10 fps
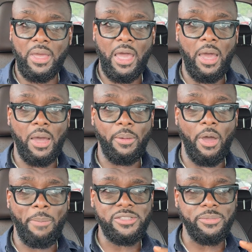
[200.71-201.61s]

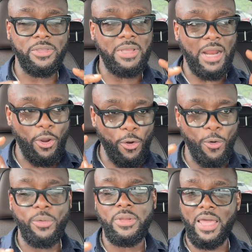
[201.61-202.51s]
about something that I
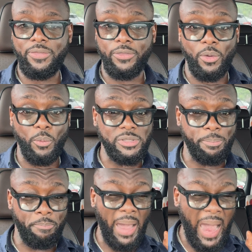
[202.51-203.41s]
heard that I thought was
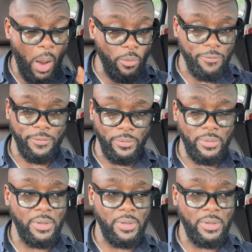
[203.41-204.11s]
powerful.